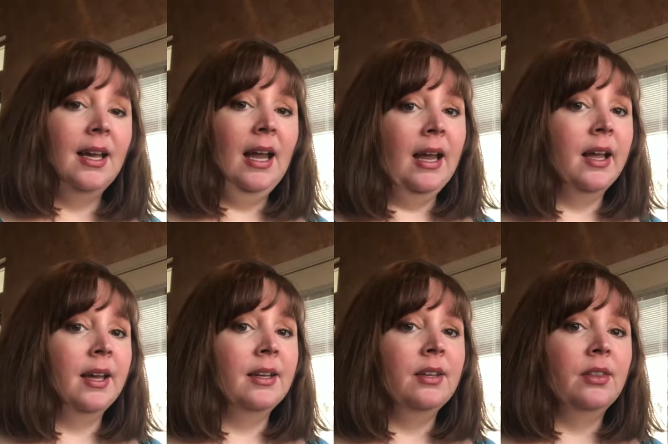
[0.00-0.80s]

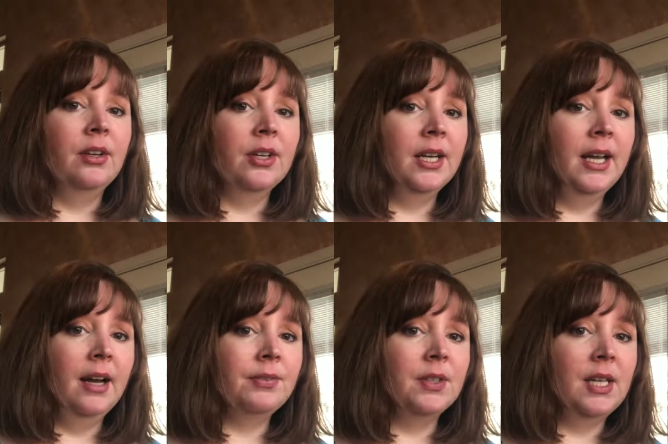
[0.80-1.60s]
and they're gonna
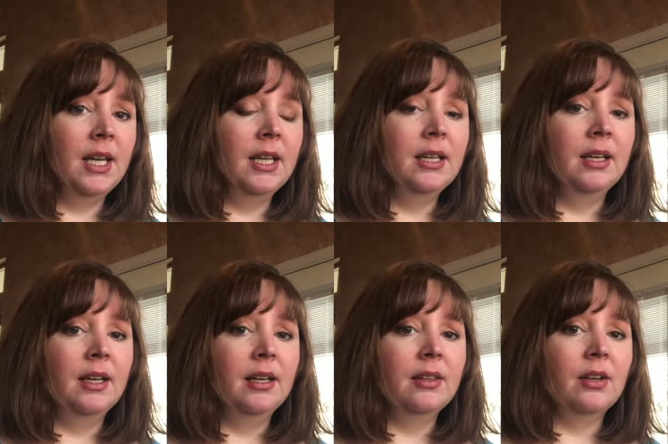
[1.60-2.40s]
have to take
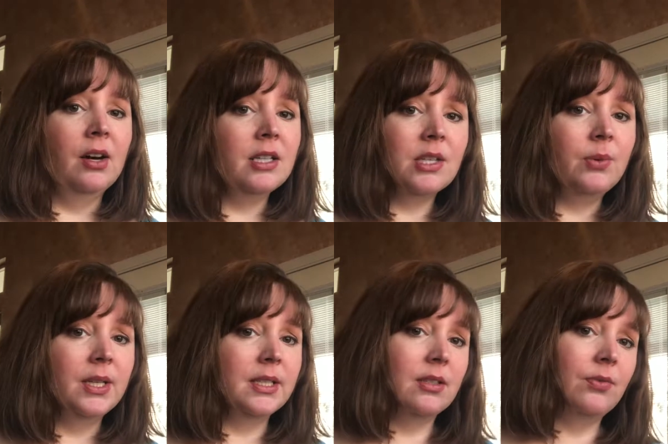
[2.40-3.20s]
the
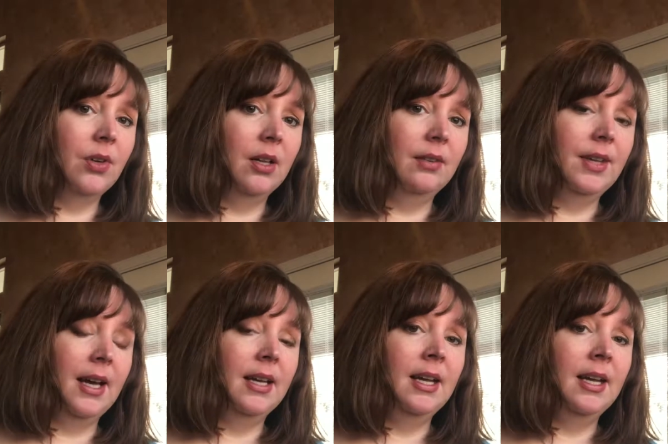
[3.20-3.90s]
consequences for all of that.